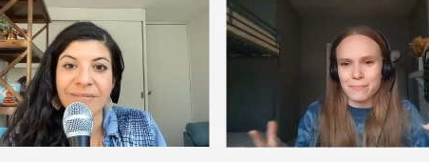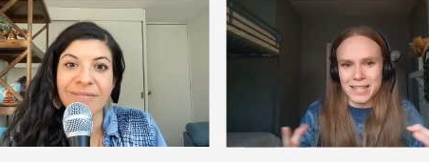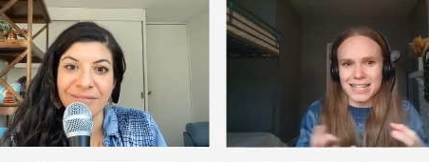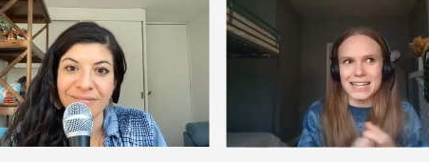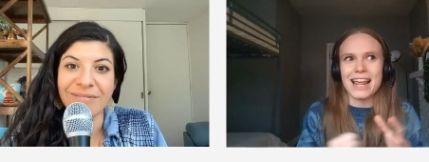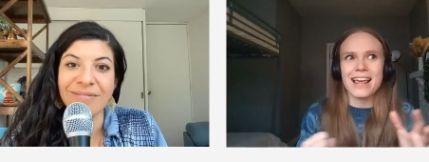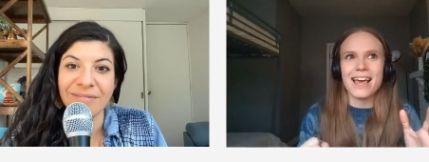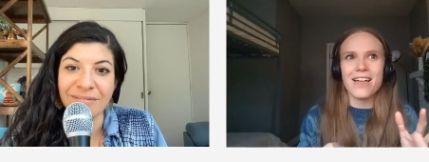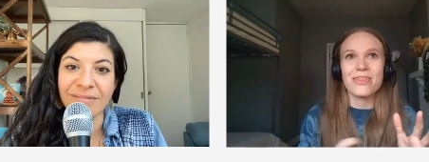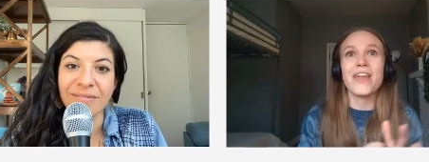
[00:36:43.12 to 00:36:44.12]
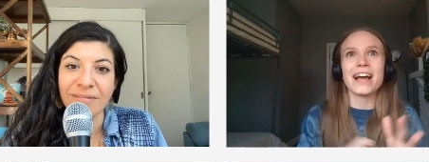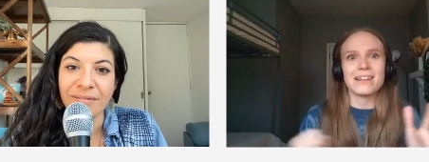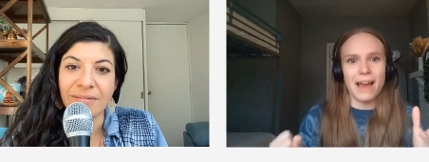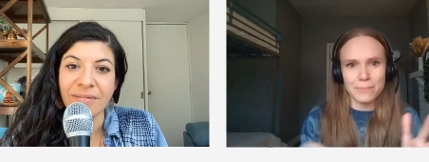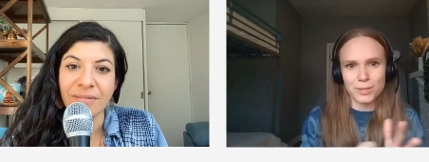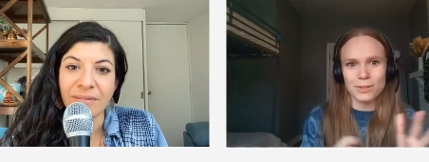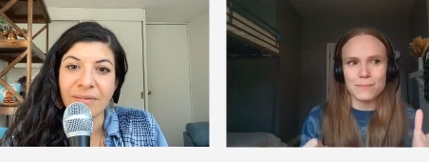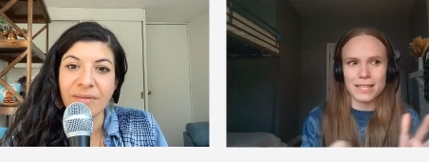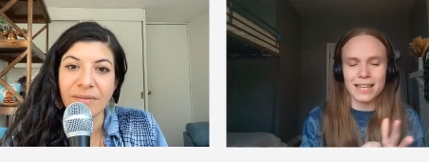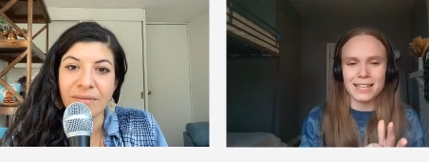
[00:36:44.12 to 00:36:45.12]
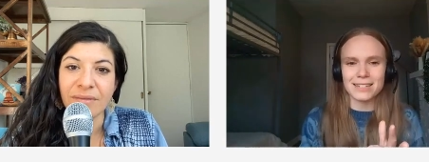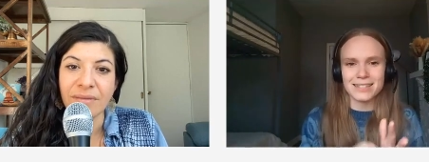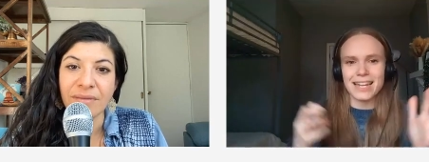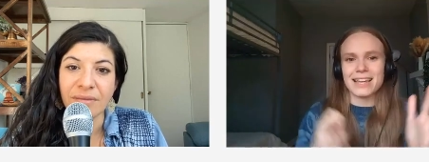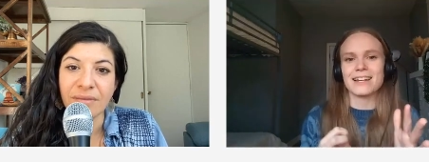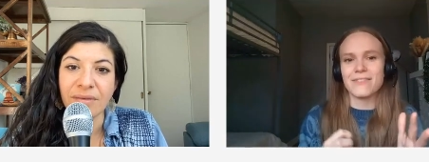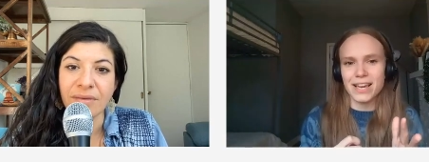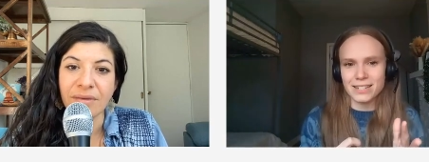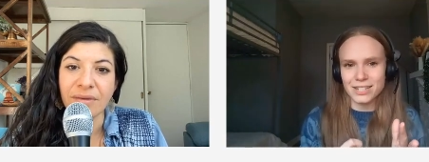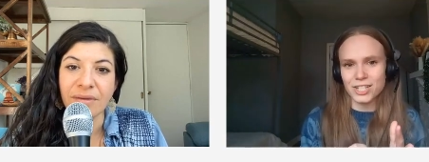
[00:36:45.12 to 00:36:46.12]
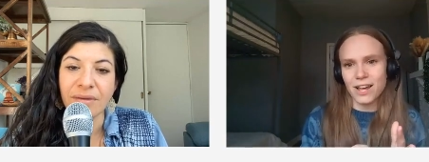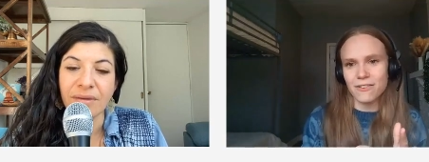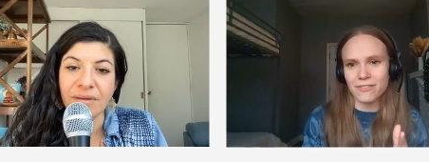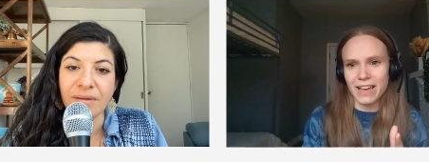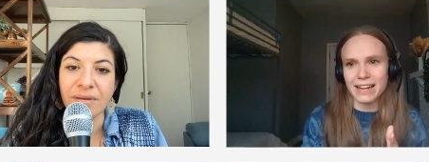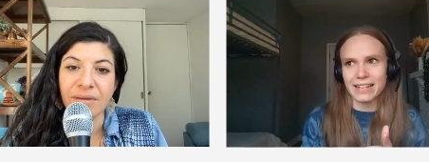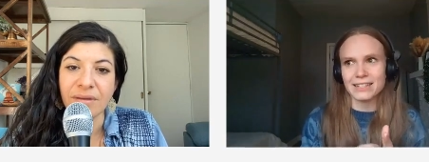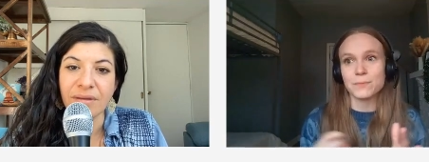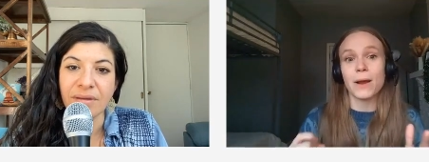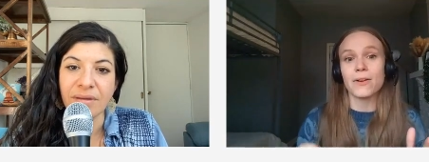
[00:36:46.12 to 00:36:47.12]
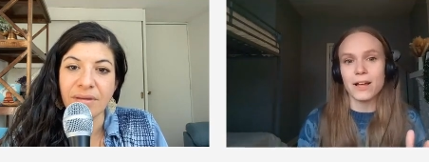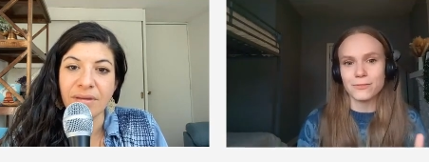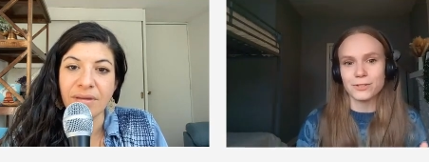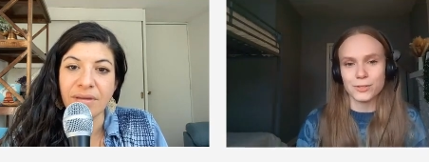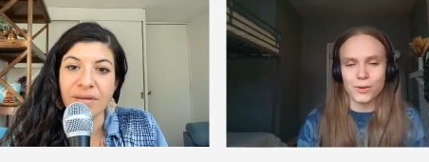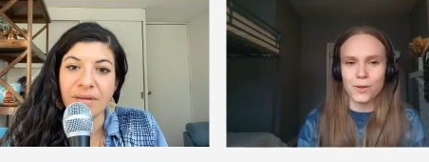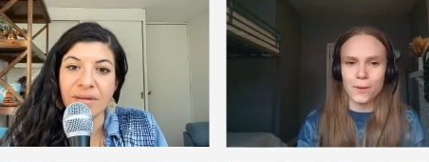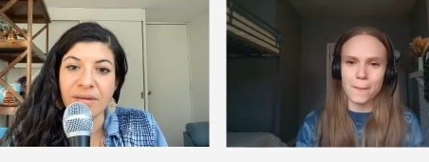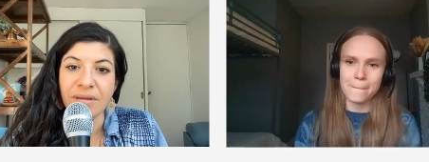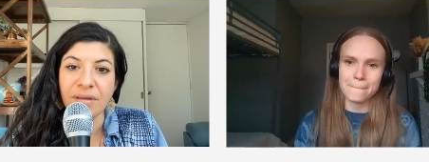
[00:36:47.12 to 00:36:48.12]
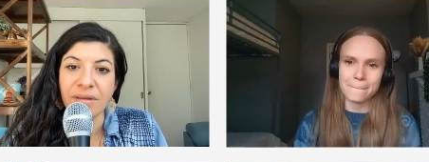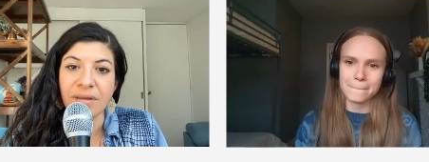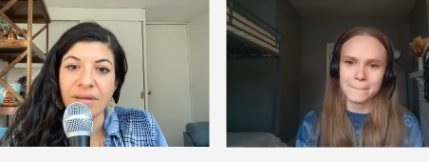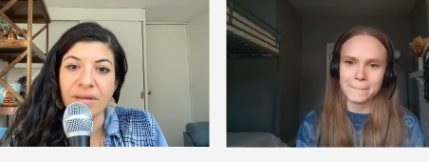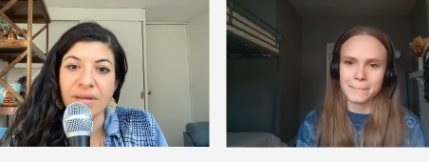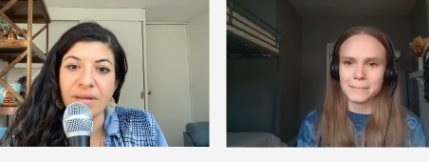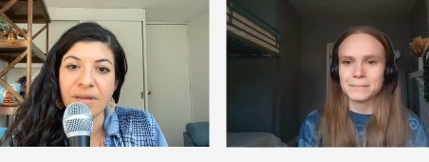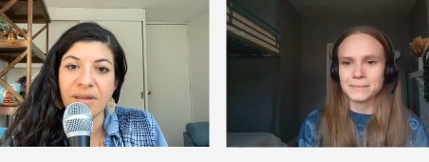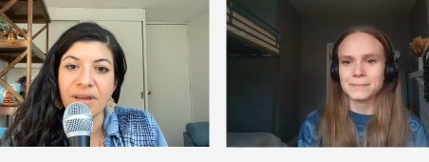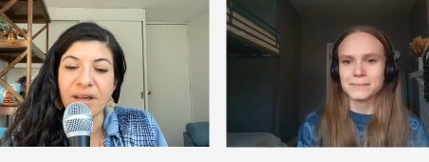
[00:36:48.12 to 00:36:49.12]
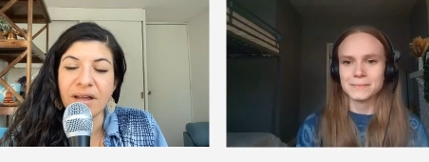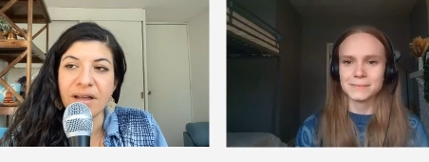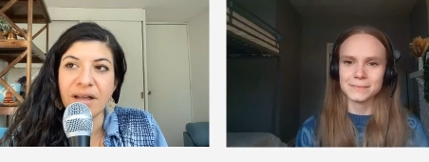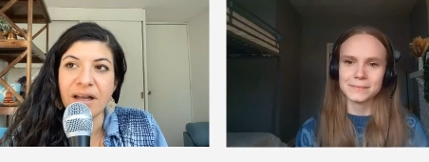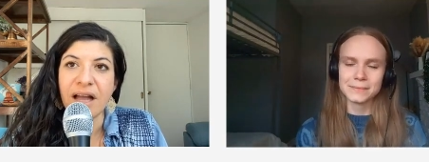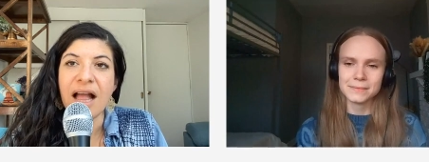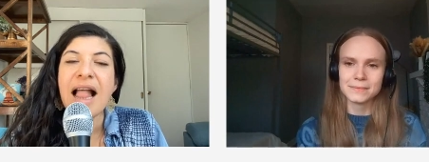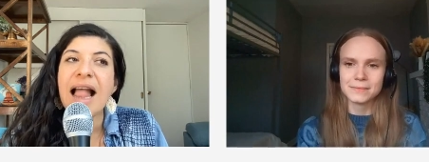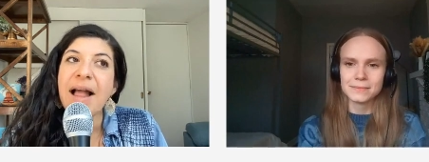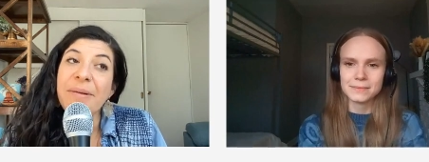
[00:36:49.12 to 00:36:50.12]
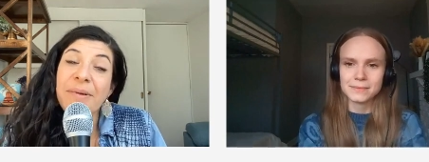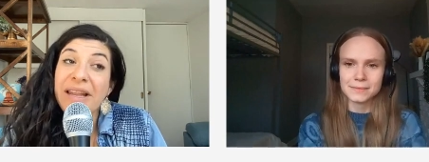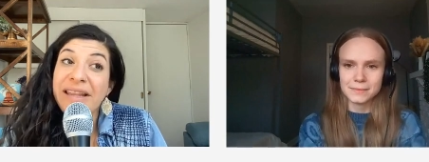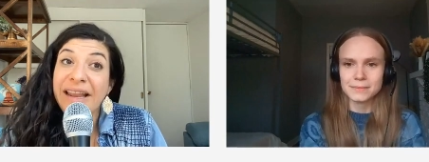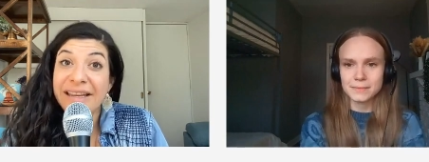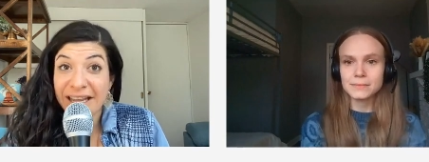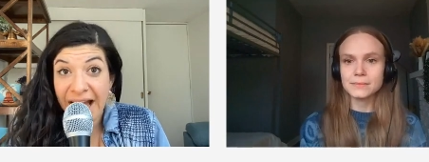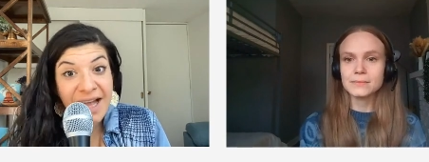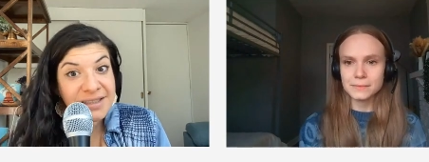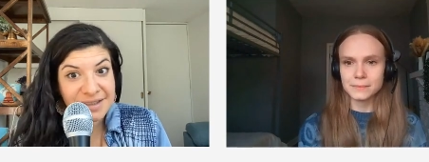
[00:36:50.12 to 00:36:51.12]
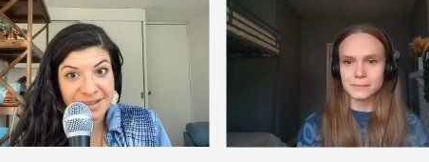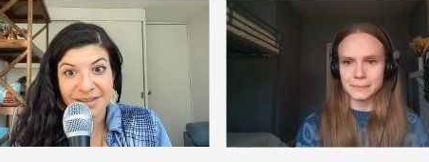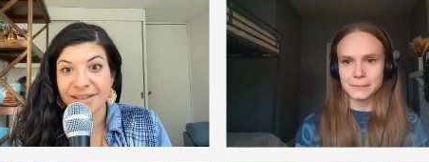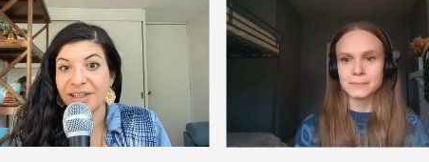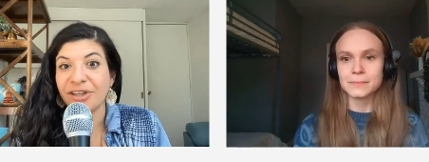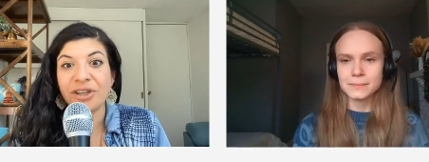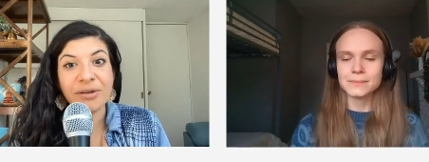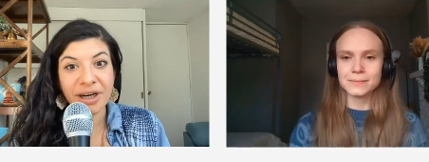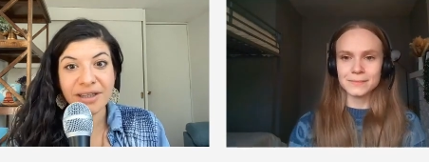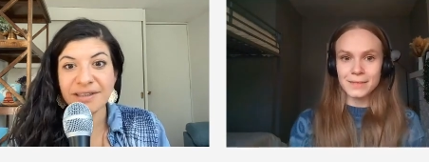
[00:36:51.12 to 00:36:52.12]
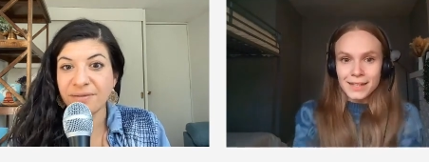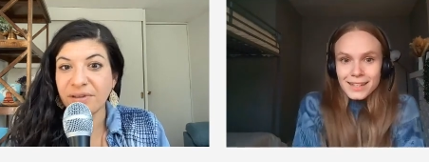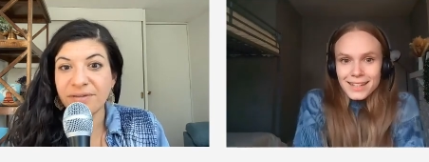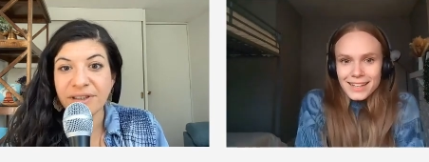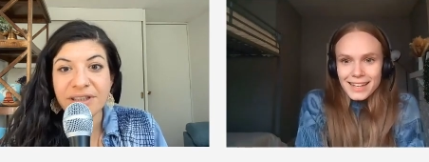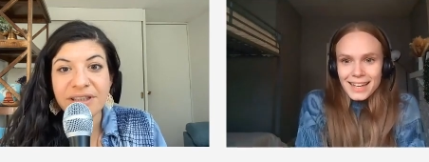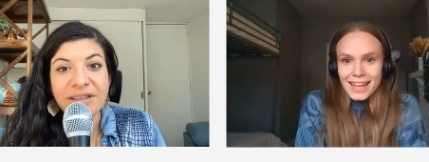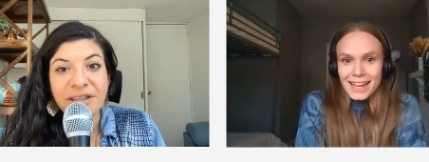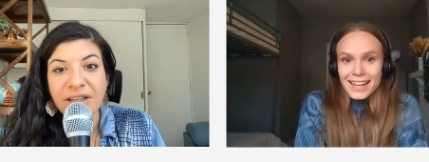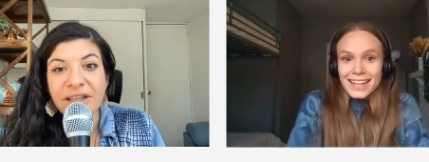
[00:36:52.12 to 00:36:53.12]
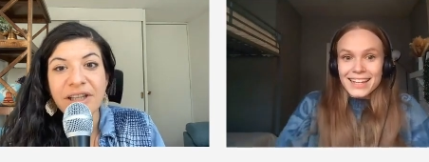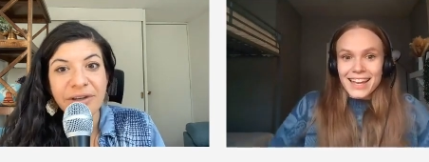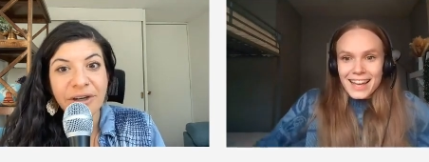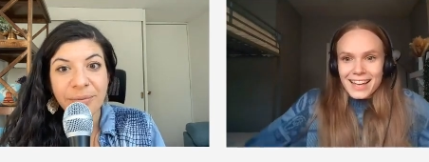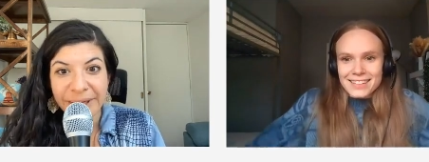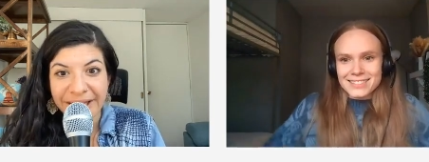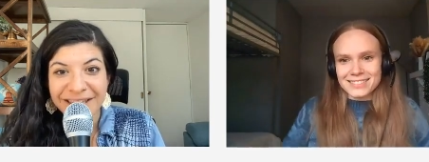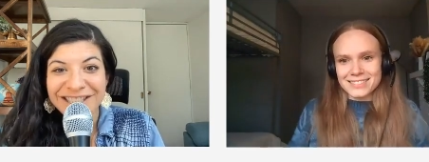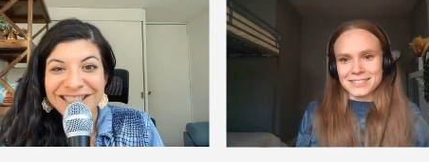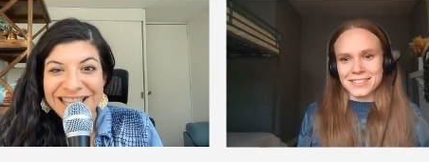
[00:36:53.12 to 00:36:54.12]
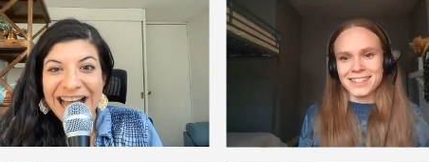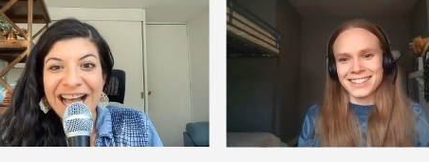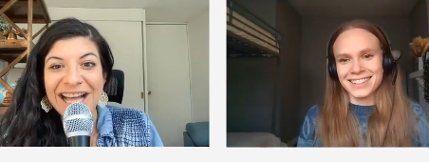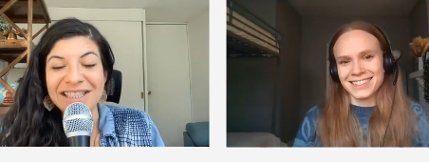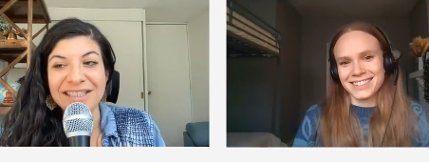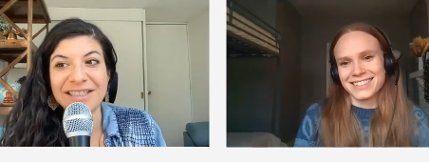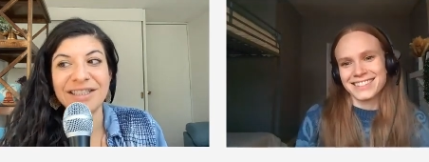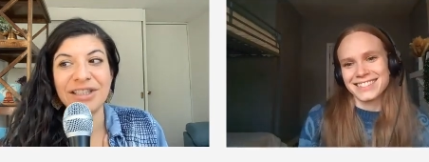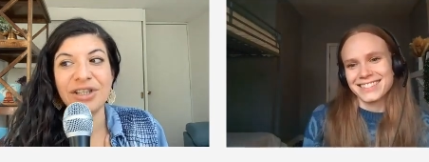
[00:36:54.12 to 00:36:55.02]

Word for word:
Speaker 1: mm-hmm. but that can mm-hmm. that can absolutely be like taken advantage of and can spiral out of control.
Speaker 2: Yeah. And and yet, here you are as a fully functioning adult. Yeah. There are ways that